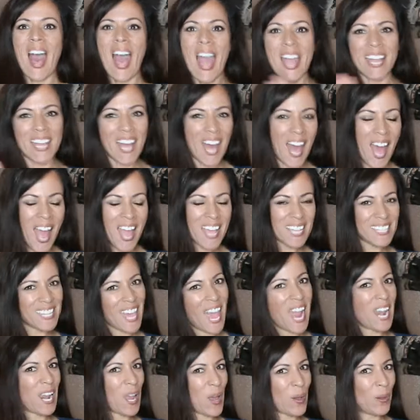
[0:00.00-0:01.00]
Hi guys,
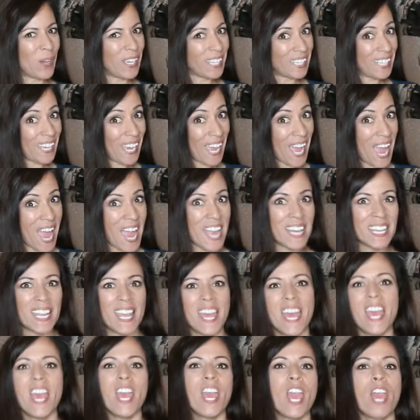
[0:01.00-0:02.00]
hello again.
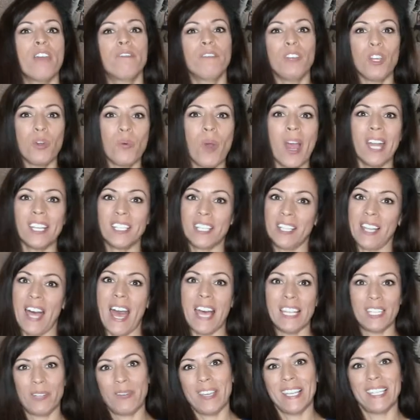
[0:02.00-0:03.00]
If you watched
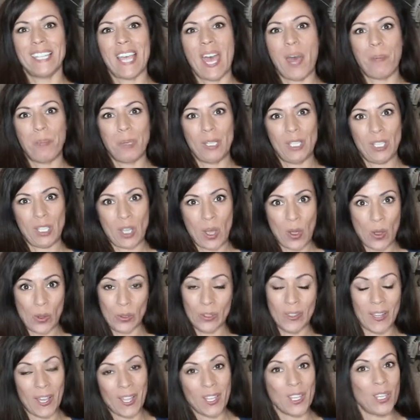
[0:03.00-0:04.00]
last week's
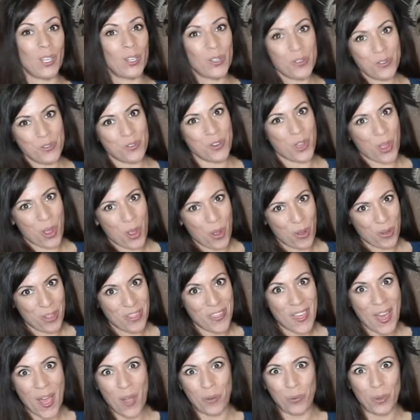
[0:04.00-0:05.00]
episode, then you know
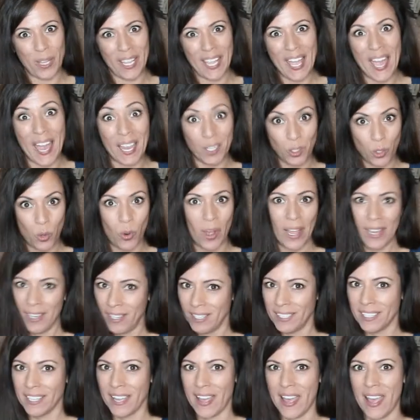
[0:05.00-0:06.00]
that we had quite
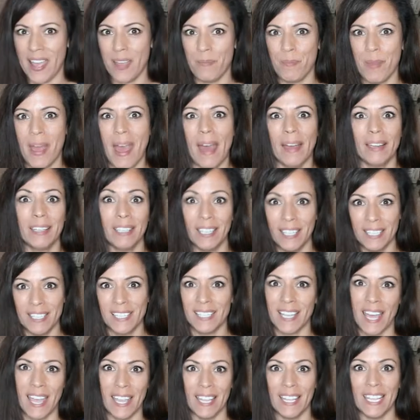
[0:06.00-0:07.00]
a time at
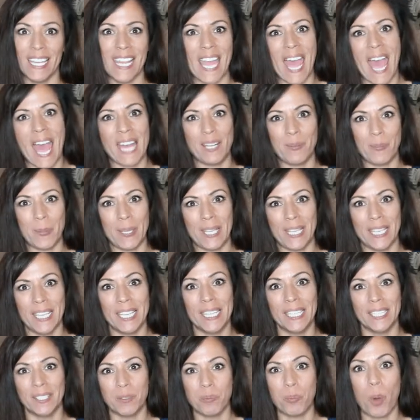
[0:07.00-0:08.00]
Gunsite Academy
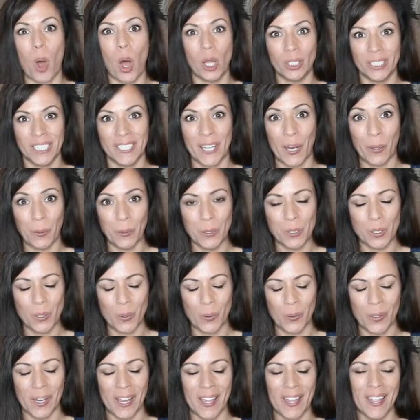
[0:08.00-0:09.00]
in Paulden,
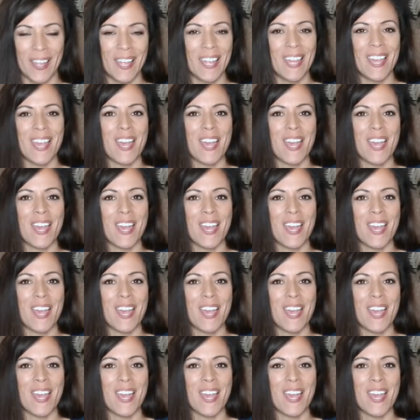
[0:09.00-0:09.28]
Arizona.